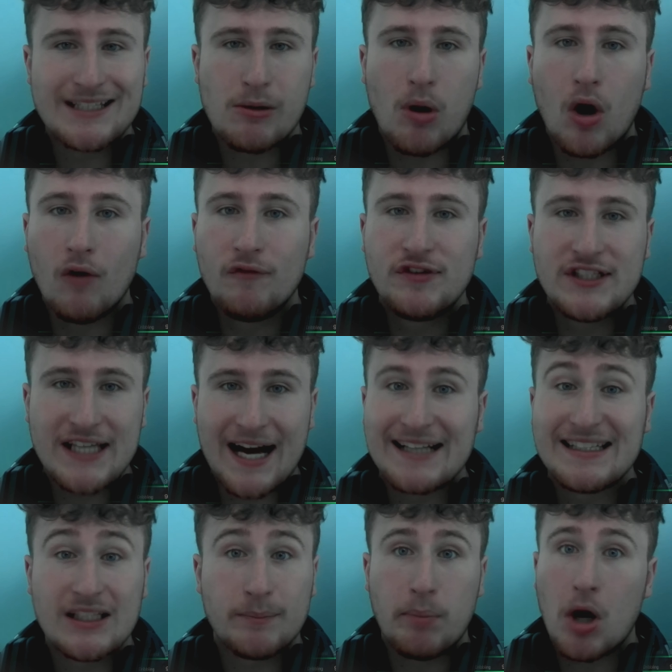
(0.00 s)
Now obviously I
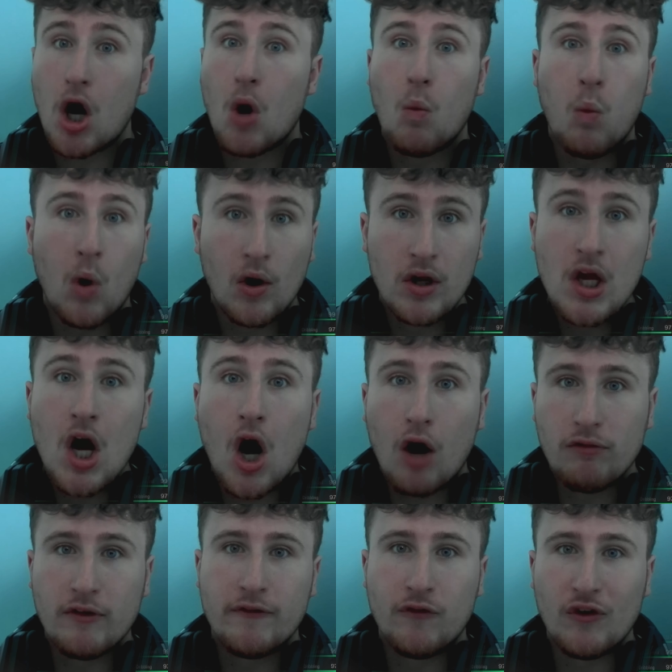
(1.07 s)
did the part 1
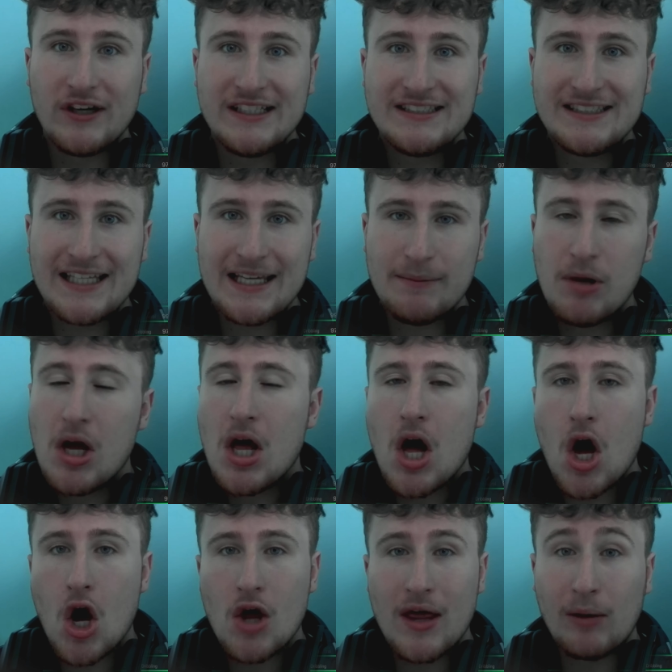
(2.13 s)
of the Futties team,
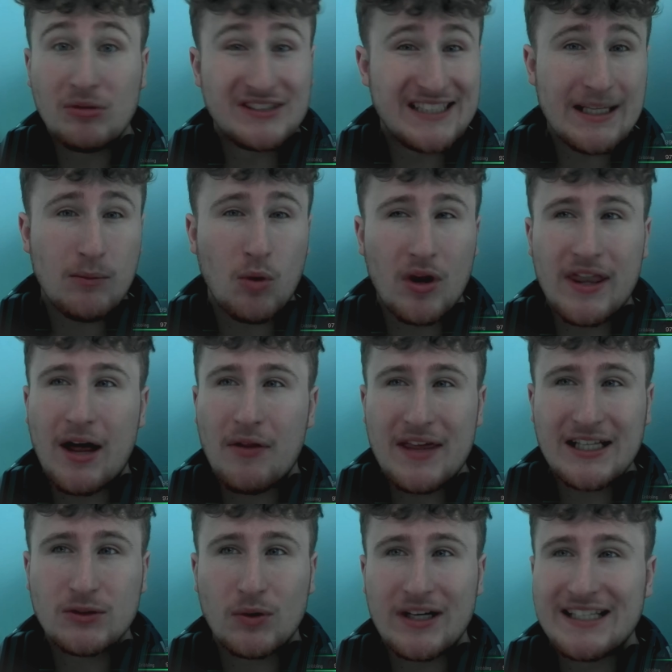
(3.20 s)
that was team 1. Now
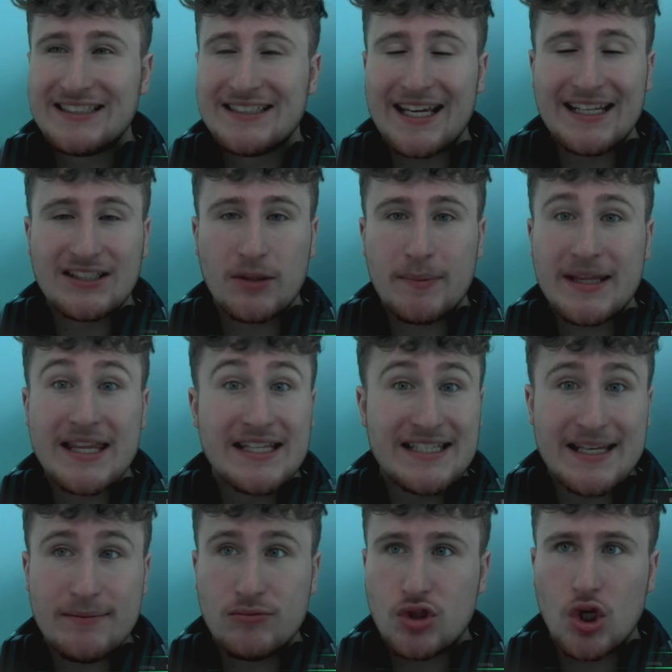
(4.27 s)
this one instead is going to be the
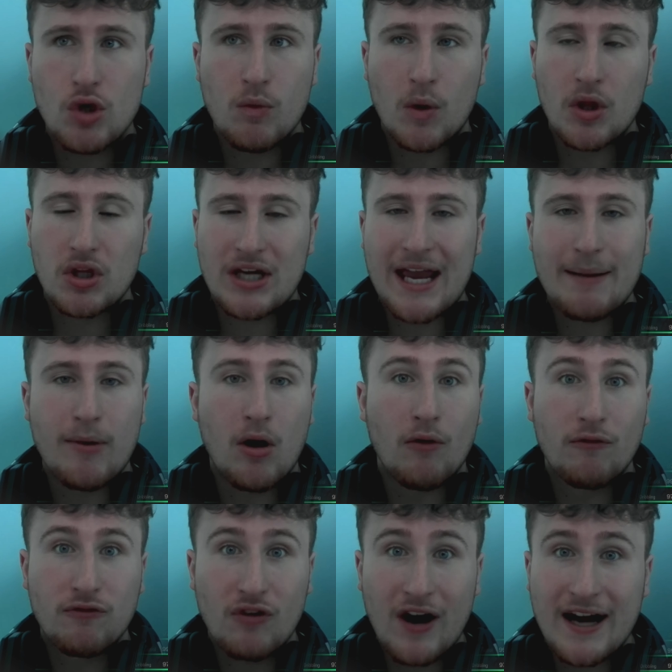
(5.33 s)
team 2, what that came out
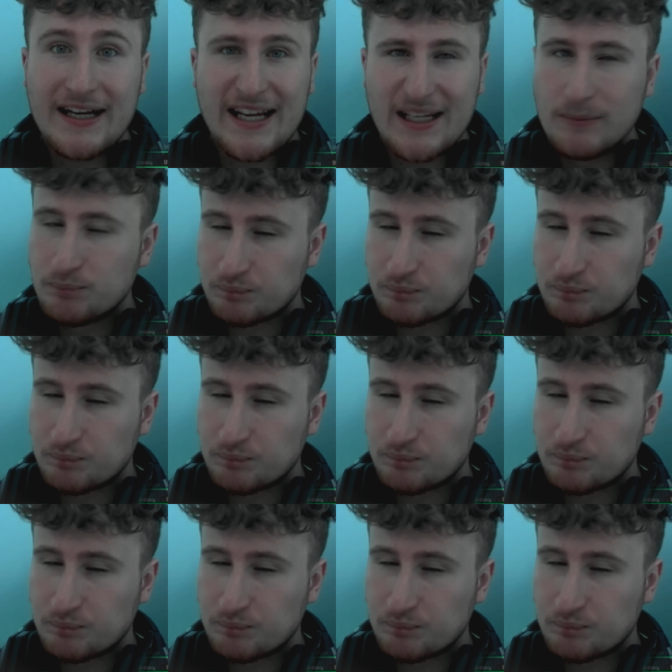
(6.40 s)
on Friday.